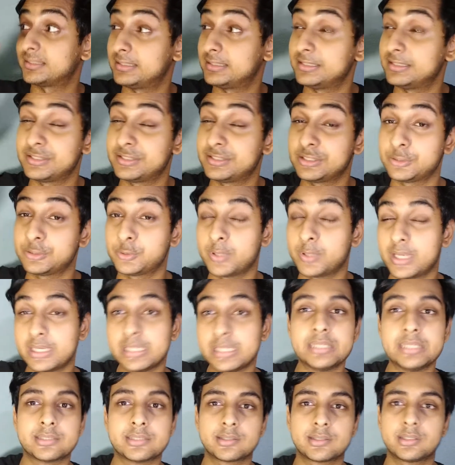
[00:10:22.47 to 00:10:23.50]
just listen to
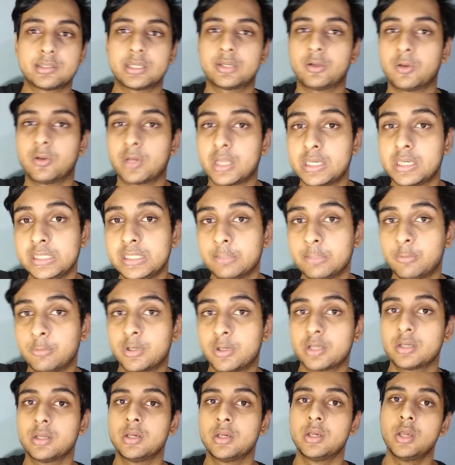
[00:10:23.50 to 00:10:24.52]
any internet or
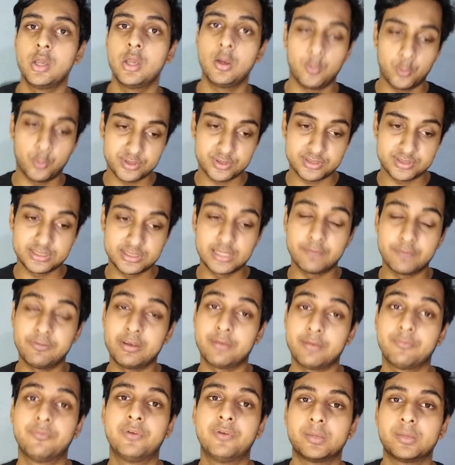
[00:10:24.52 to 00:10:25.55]
anyone who is
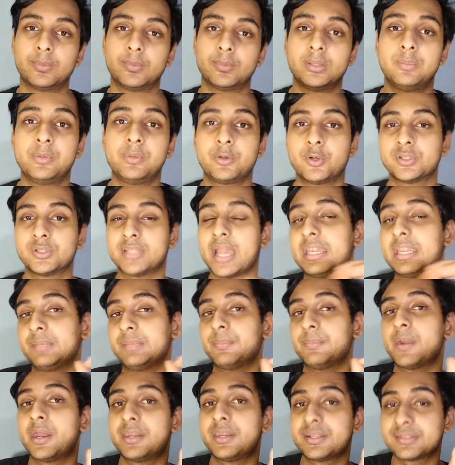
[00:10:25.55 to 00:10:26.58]
giving verbal, because
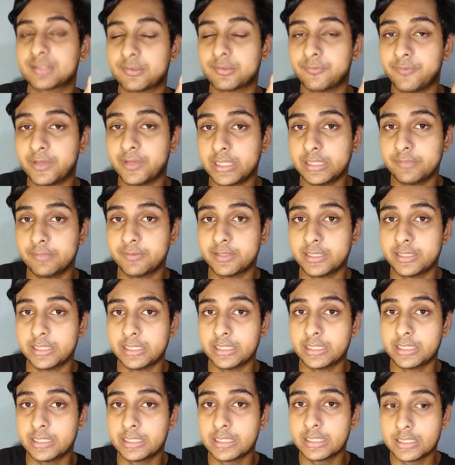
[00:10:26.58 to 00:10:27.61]
antibiotics are
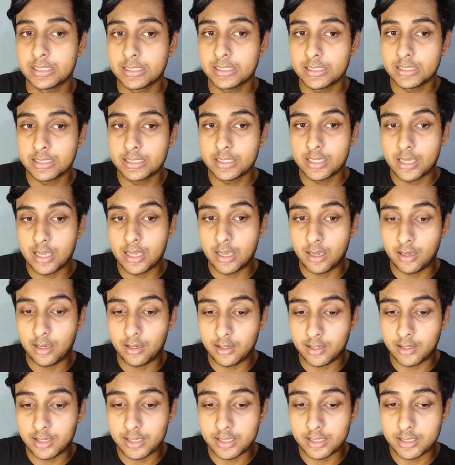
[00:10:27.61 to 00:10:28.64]
very
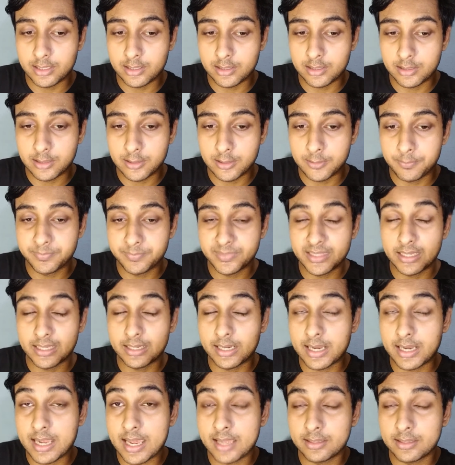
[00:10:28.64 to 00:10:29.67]

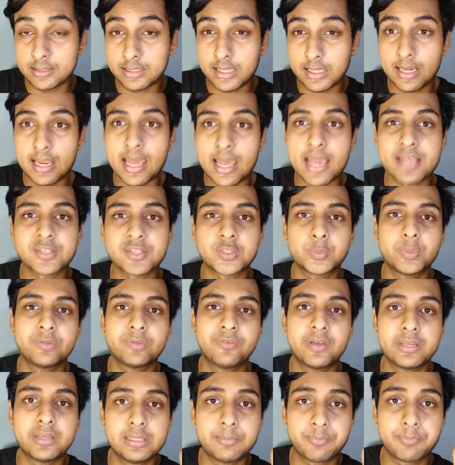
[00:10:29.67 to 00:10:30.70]
that it has to be
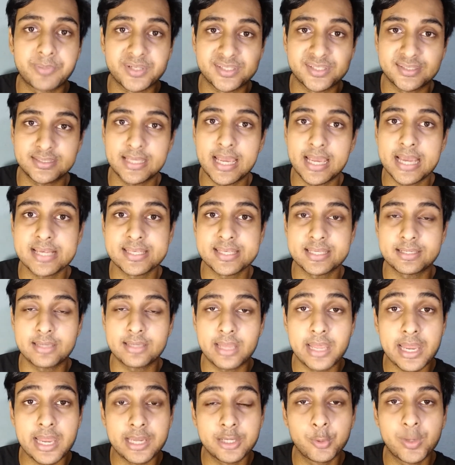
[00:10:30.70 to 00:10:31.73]
very precise
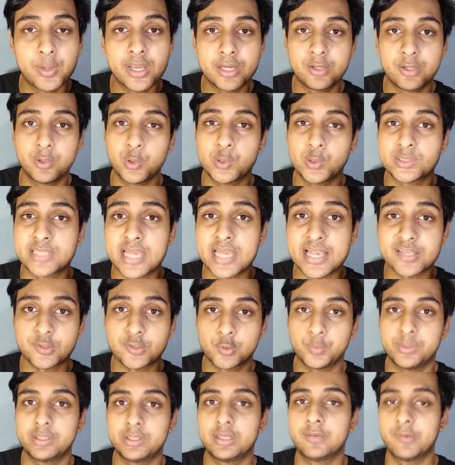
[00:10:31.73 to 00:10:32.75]
and adequate dose has
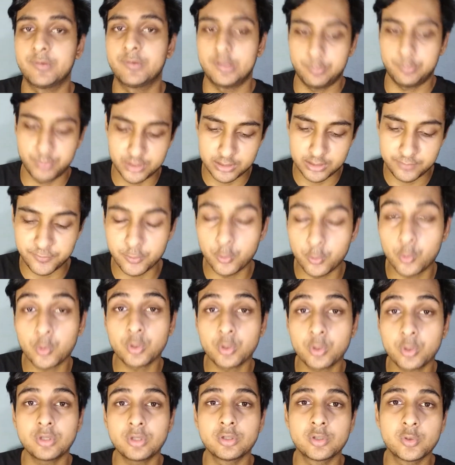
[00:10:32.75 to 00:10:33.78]
to be given. But if you
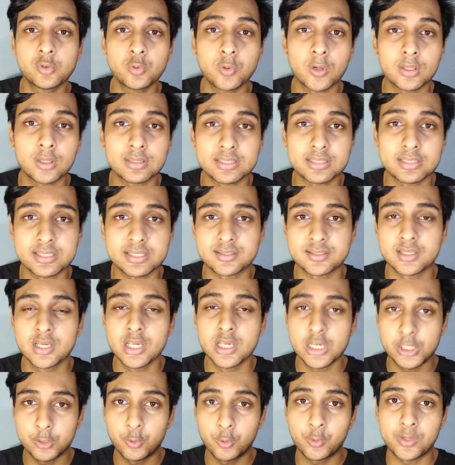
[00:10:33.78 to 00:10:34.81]
don't do all this,
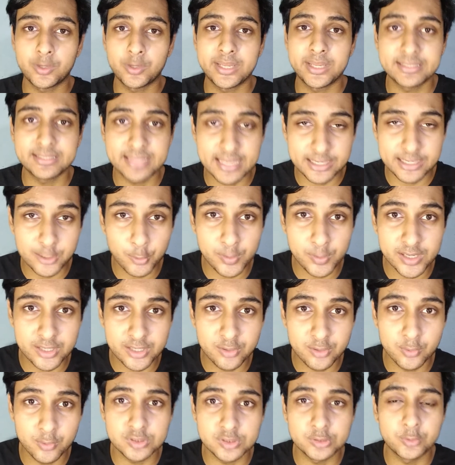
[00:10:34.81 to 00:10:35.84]
you don't take the adequate
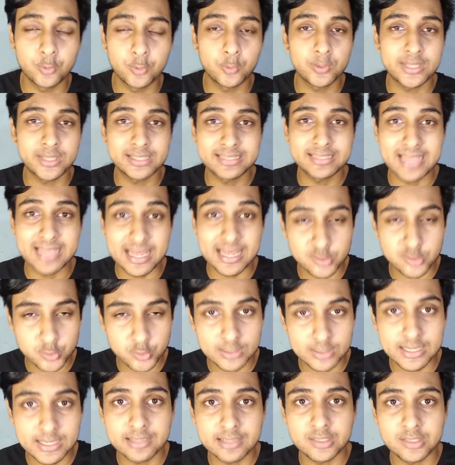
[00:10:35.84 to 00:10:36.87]
dose, you don't take the
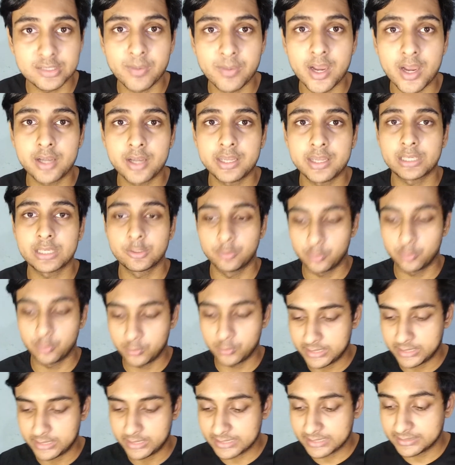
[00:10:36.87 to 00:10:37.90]
actual antibiotic, you
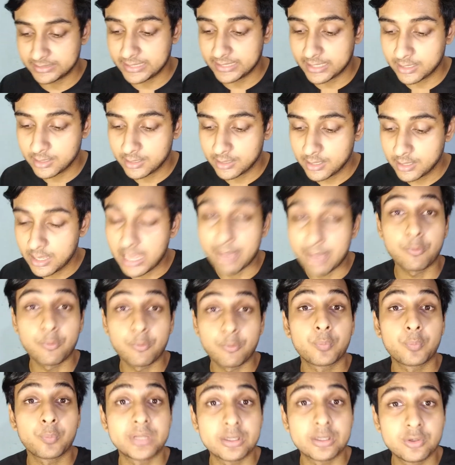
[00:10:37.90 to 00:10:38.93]
don't take the
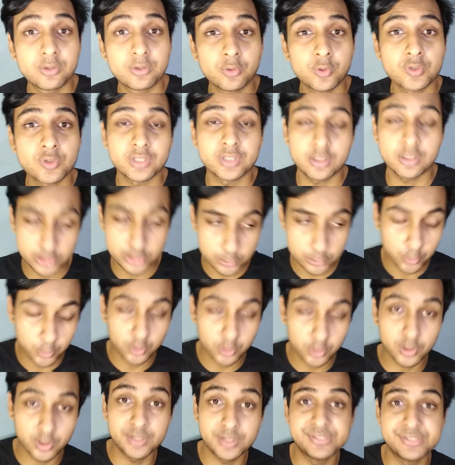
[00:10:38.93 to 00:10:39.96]
appropriate dose, and you
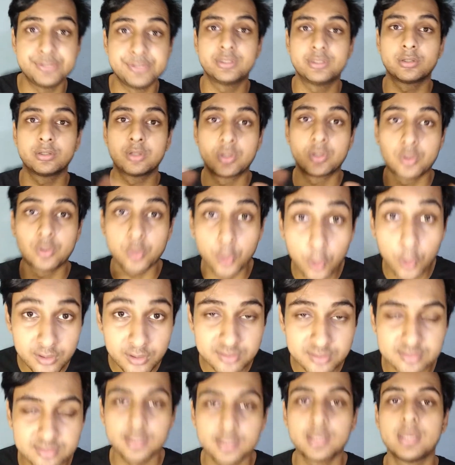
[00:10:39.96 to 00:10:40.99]
don't continue the
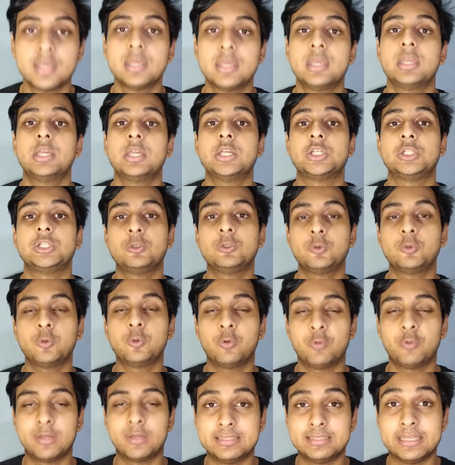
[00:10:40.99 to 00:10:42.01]
course, you
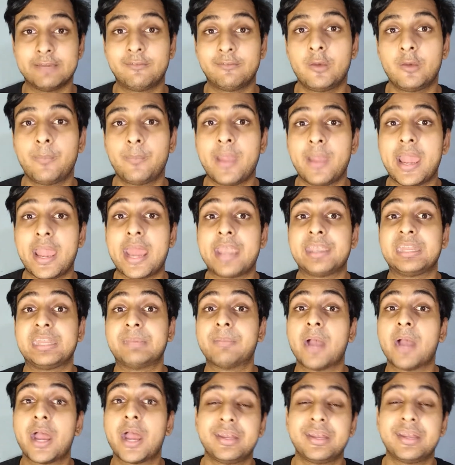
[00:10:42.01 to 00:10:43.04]
will develop
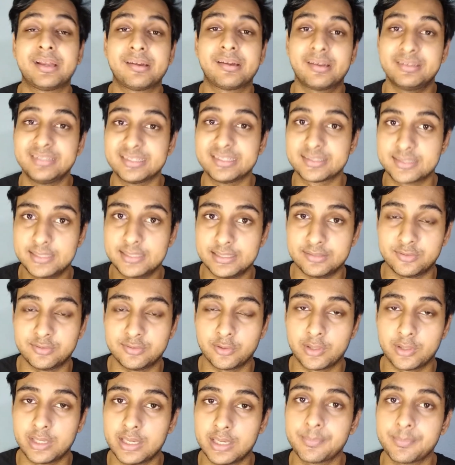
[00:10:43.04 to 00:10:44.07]
antibiotic resistance.
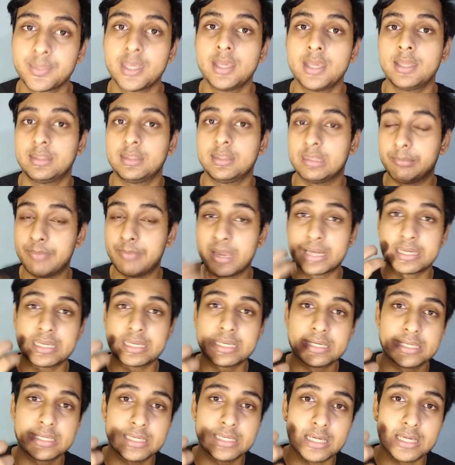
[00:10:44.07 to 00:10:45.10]
Okay, the
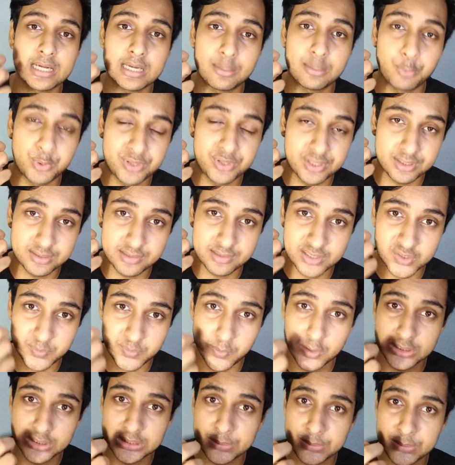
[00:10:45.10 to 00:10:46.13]
bacteria which is
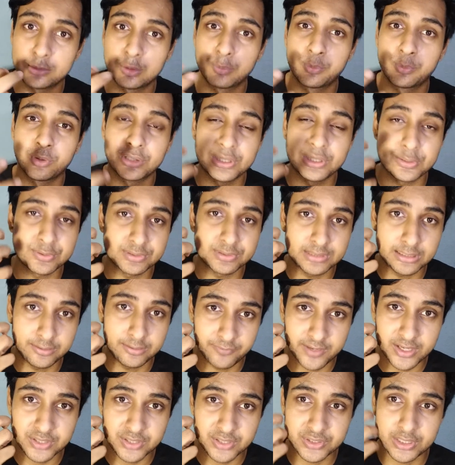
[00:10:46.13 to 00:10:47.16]
responsible to produce the
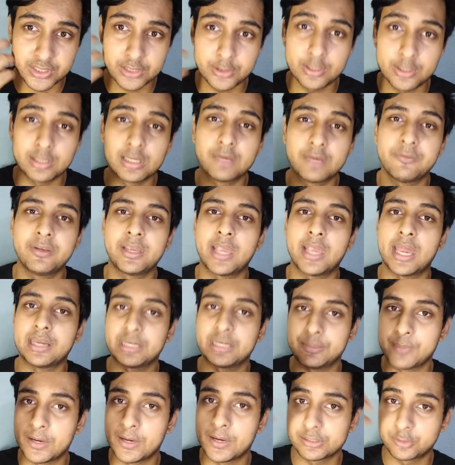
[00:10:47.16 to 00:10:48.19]
infection, you're giving
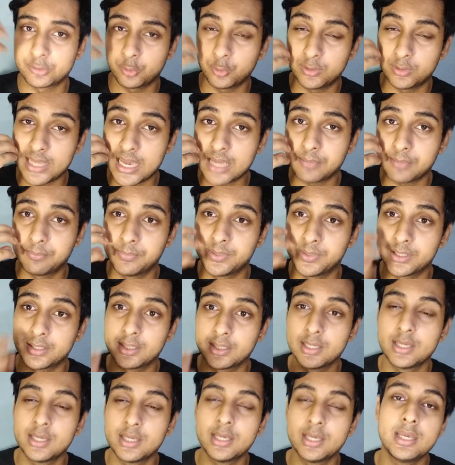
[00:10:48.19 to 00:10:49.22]
antibiotic to that,
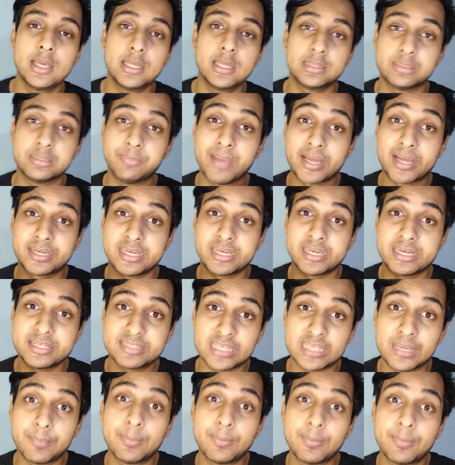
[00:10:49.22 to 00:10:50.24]
but the bacteria is
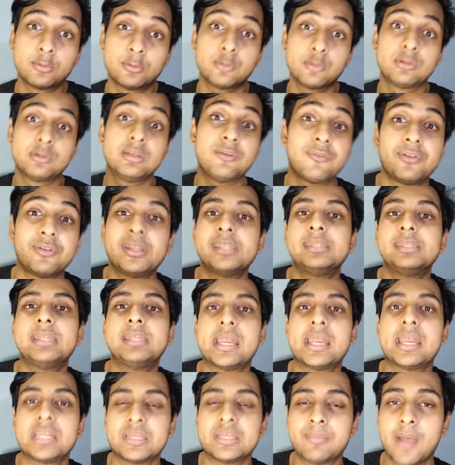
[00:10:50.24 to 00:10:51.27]
able to defeat the
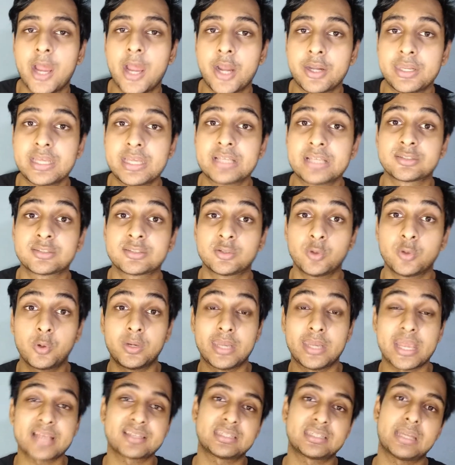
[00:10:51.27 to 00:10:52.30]
antibiotic, so
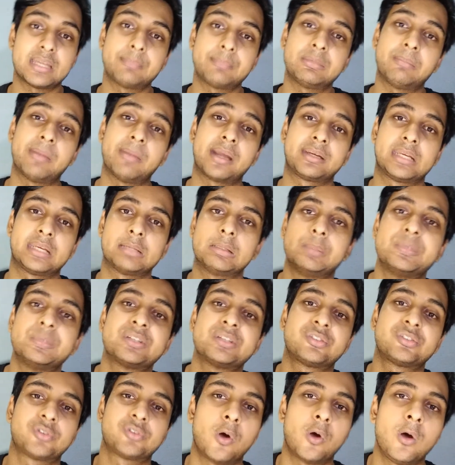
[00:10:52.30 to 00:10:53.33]
next time the bacteria will be
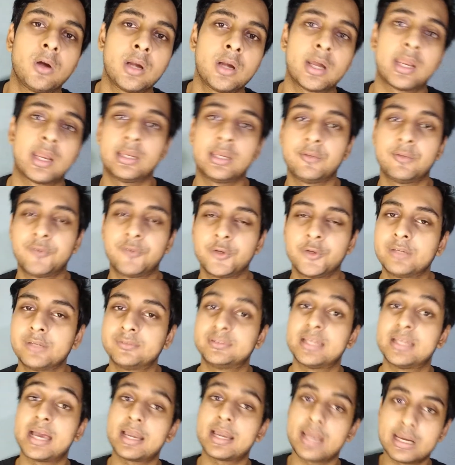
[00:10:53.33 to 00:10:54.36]
stronger, and if you
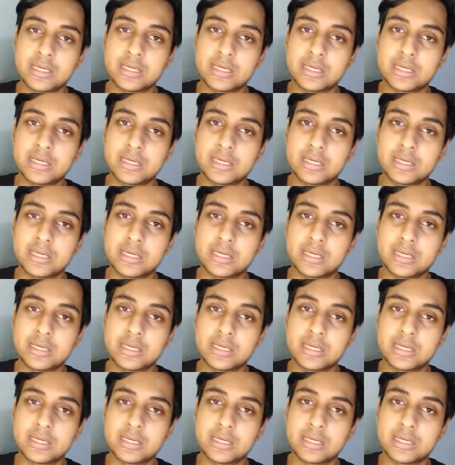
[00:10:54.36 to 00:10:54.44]
give that